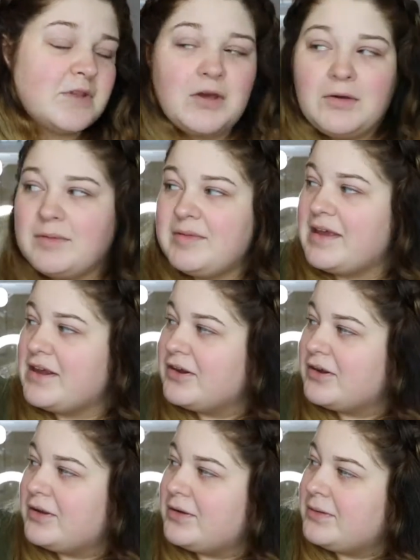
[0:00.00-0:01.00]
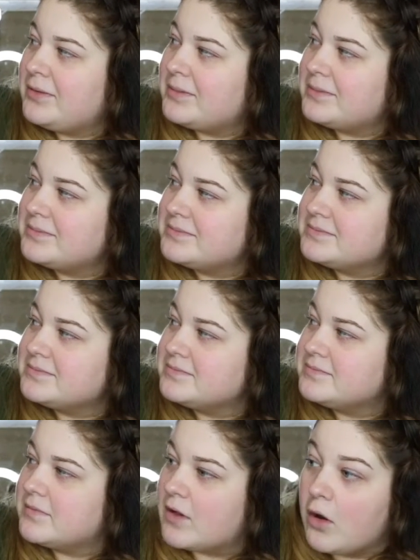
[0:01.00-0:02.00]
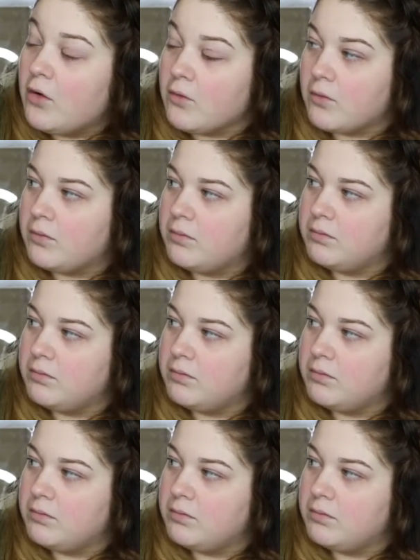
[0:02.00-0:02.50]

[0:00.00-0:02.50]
Oh, I'm scared. Oh.